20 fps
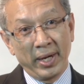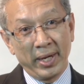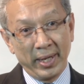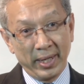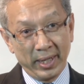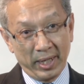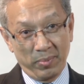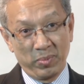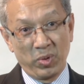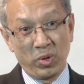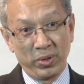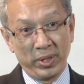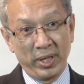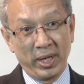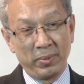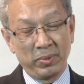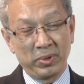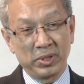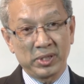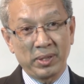in
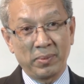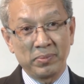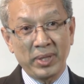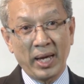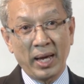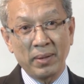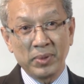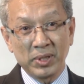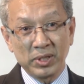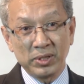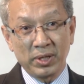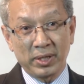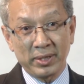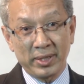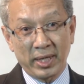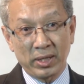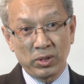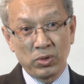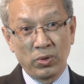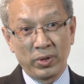Cambodia because sometimes it's not
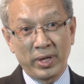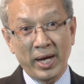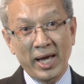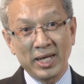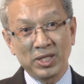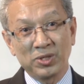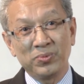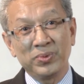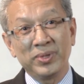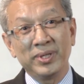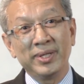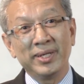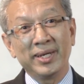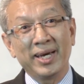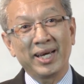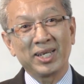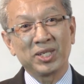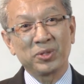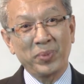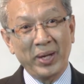that good as we
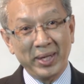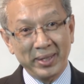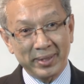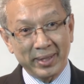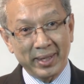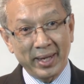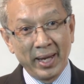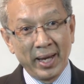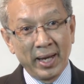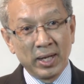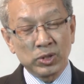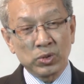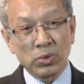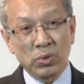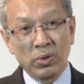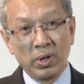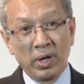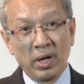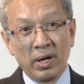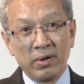expected.
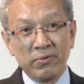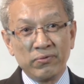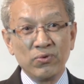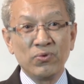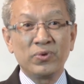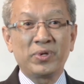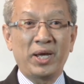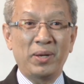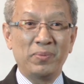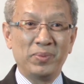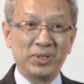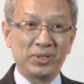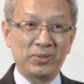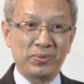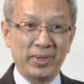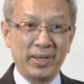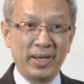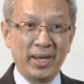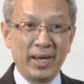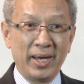So food
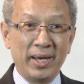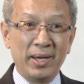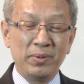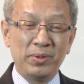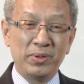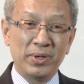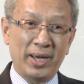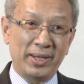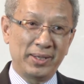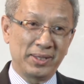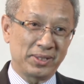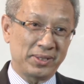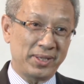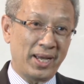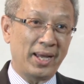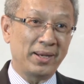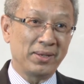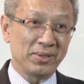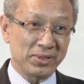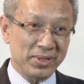chemistry, if you
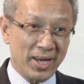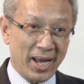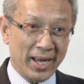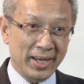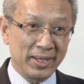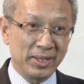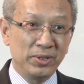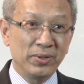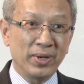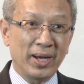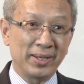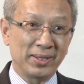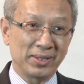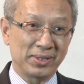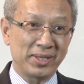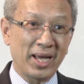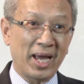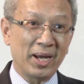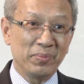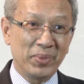understand the science, you
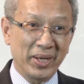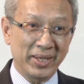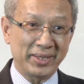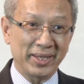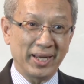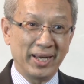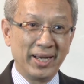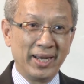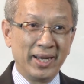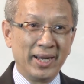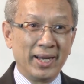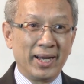understand better.